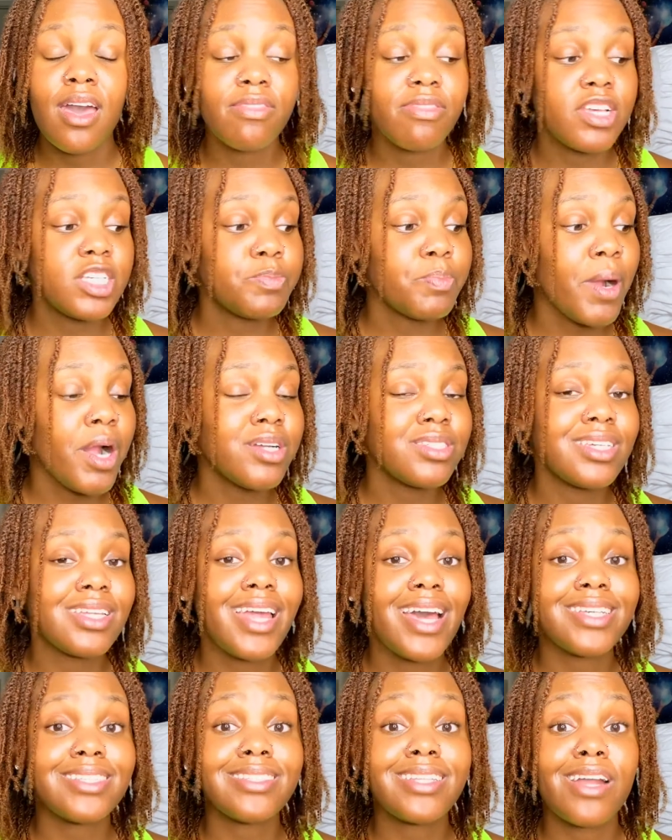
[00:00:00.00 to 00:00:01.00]
this person
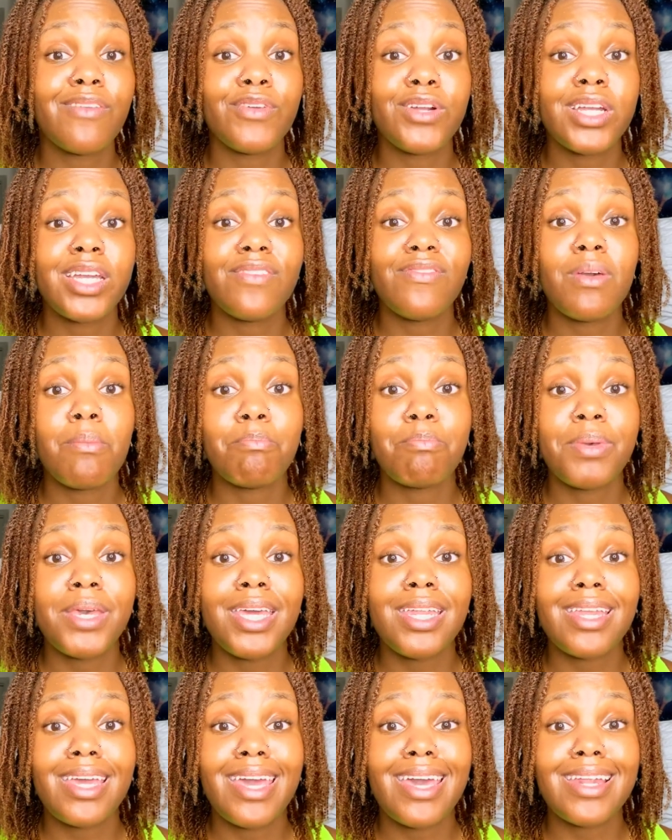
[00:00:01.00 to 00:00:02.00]
has never even
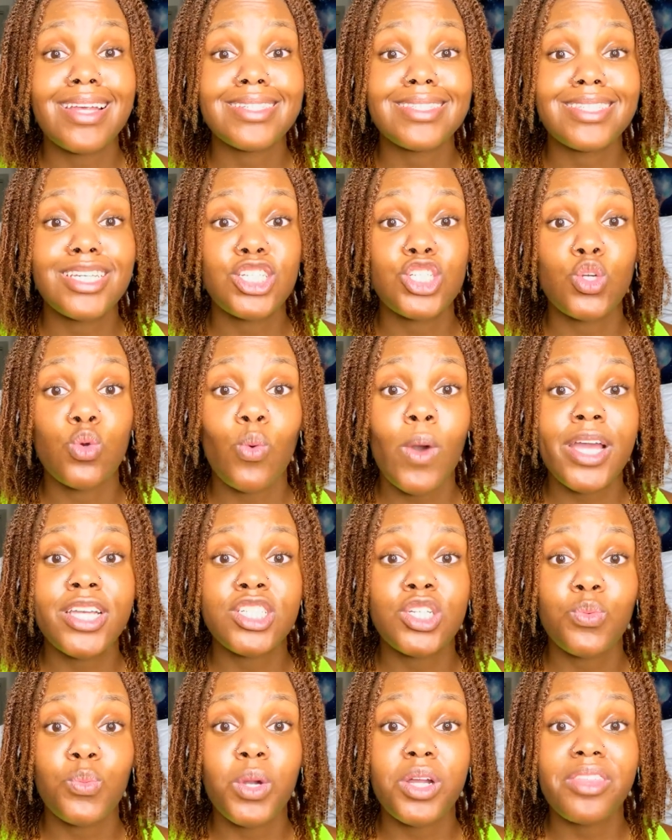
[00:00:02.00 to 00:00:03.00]
been in a
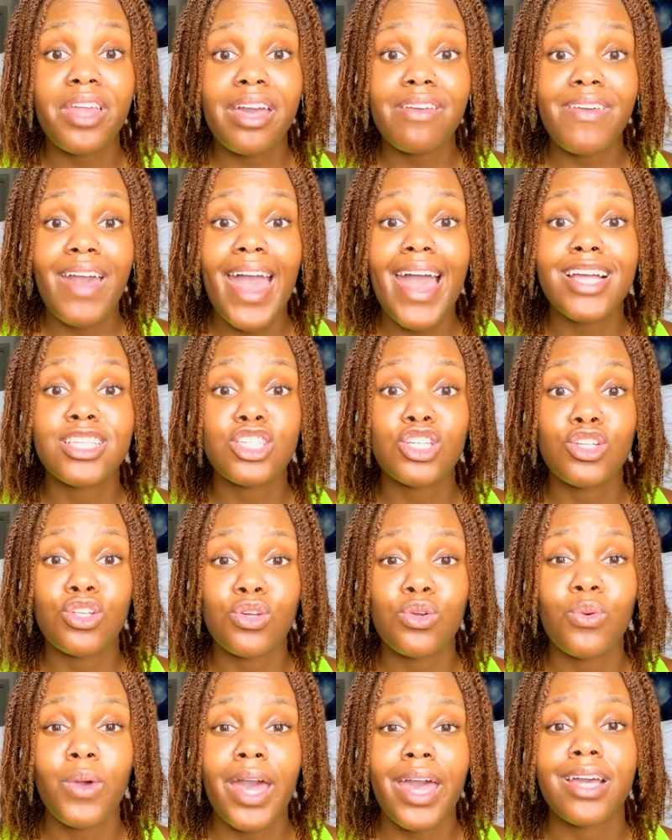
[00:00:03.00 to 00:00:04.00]
situation where they've had to
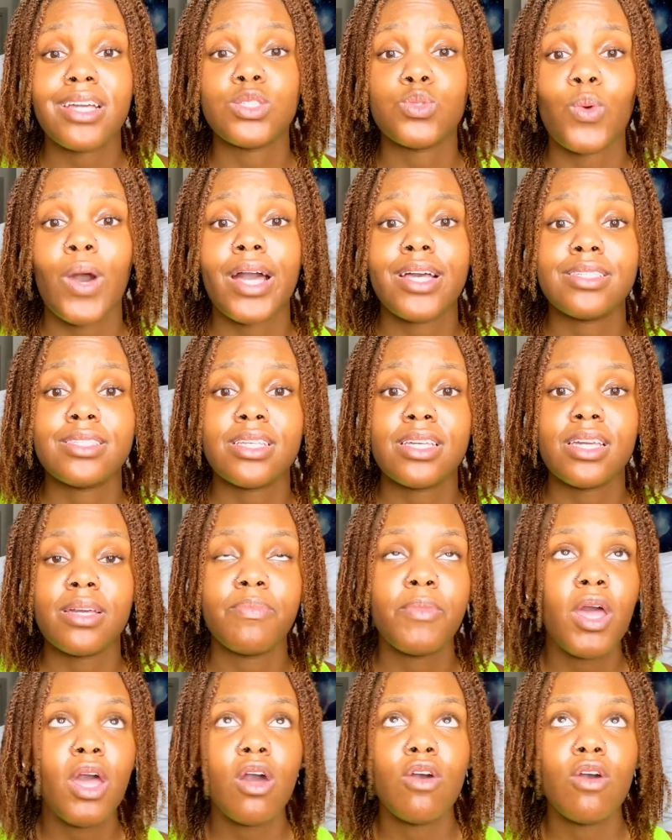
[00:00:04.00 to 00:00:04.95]
do XYZ.